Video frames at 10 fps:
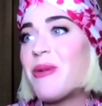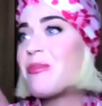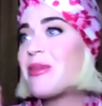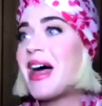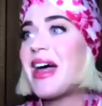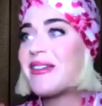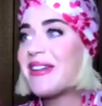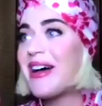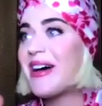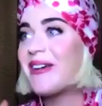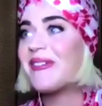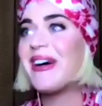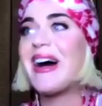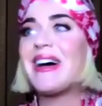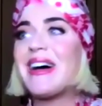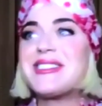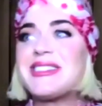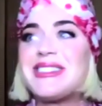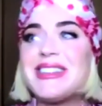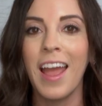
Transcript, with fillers: and before she gave birth.